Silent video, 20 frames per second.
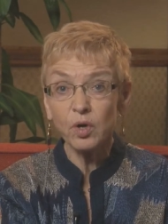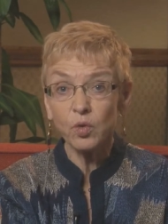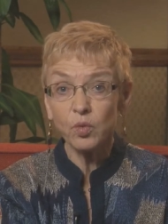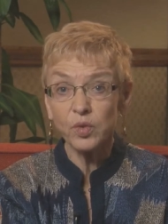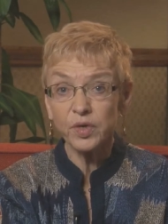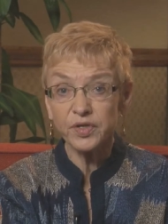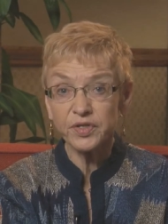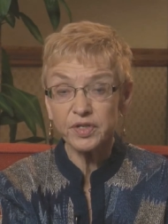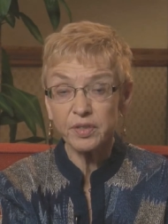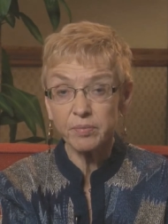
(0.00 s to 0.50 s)

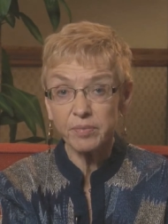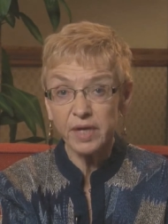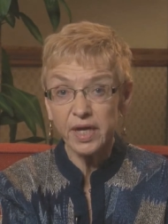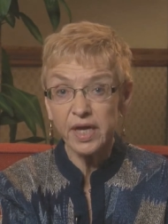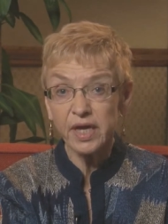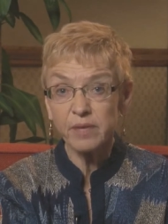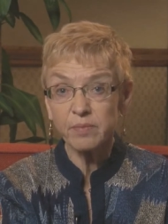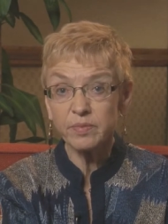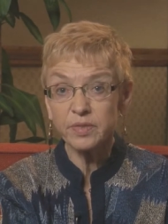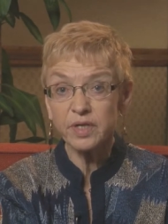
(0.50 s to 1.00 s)
with some
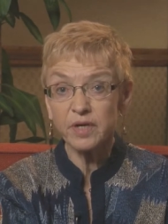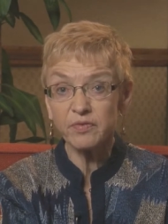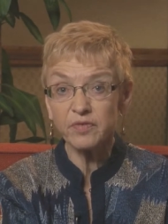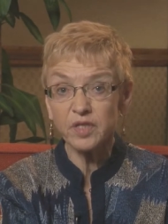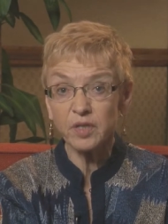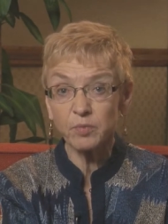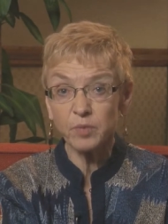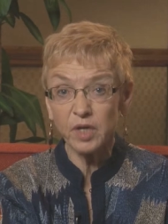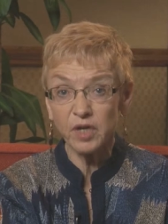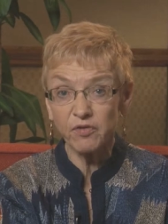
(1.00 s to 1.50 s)
names of
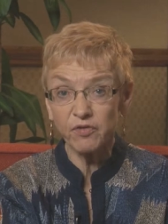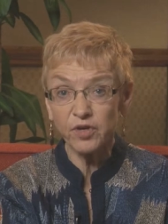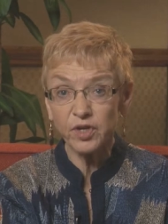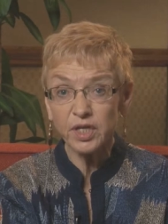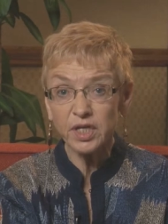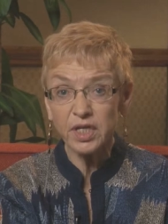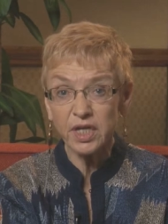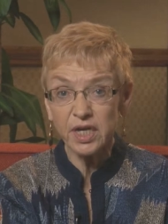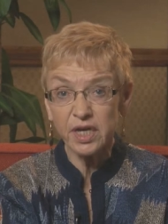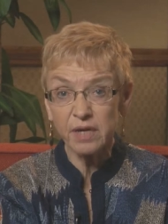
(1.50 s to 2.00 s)
some
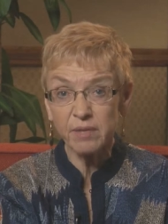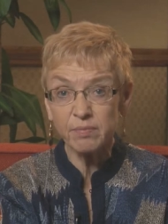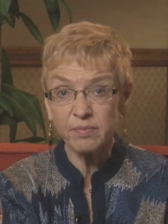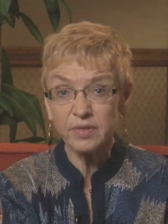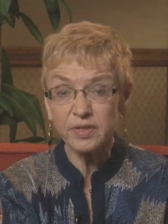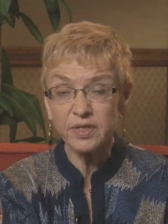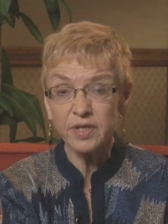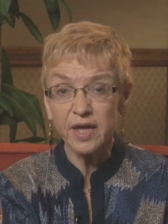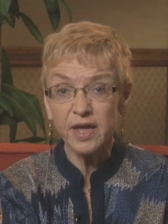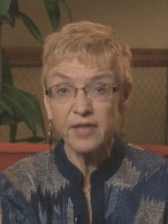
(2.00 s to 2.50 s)
different
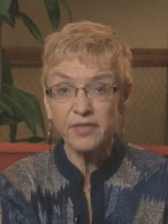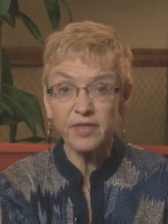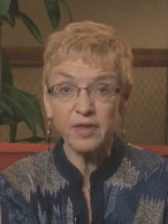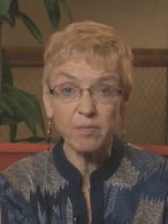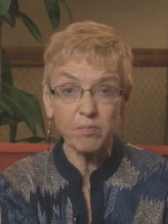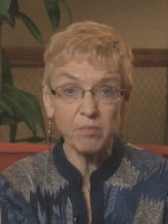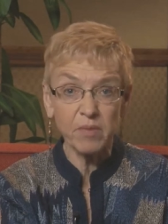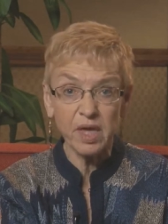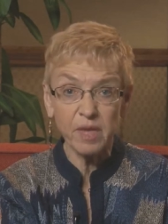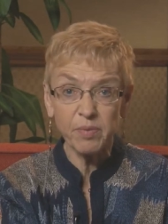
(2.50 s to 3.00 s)
teams
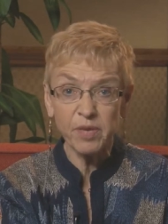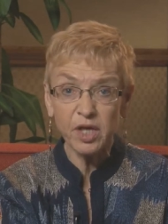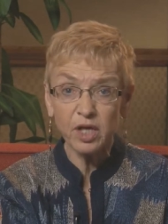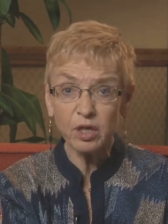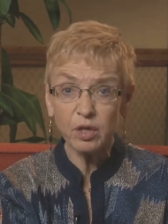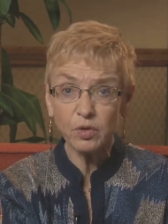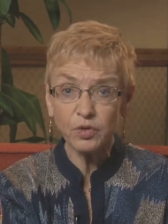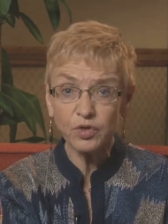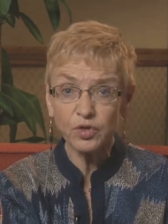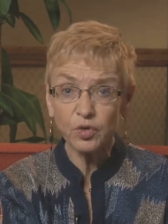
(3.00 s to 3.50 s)
that may be
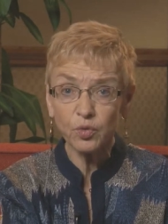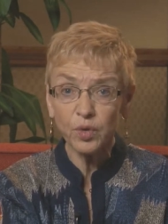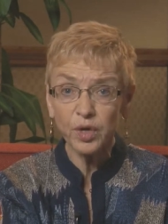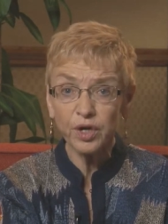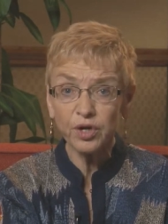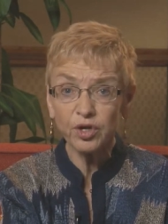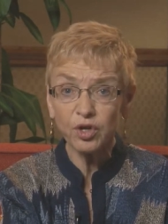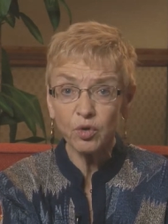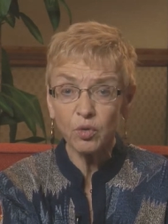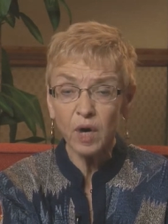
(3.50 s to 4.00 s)
close to
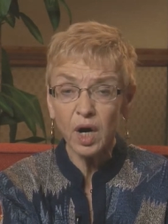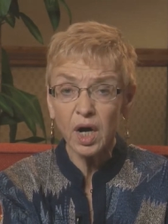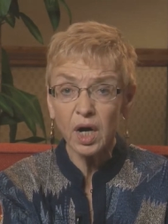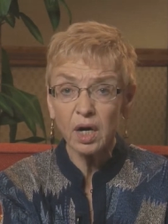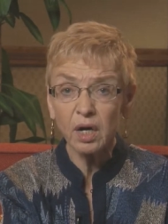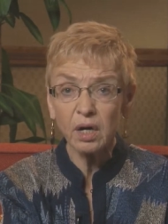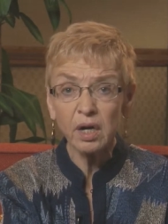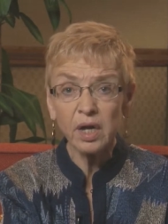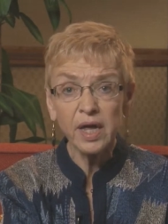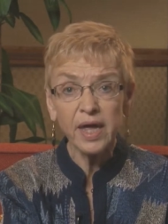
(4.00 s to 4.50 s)
where you
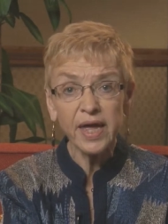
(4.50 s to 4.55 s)
are